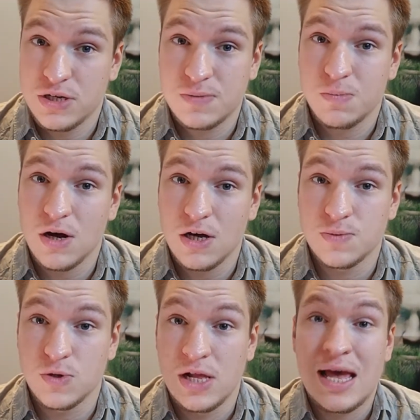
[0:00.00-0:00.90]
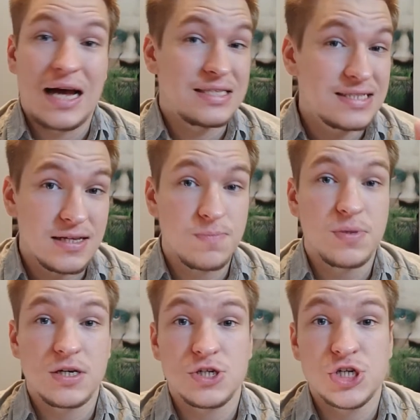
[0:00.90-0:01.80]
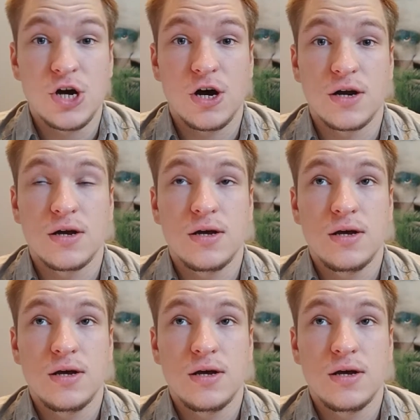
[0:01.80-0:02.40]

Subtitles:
as possible, I'd still pick Sean,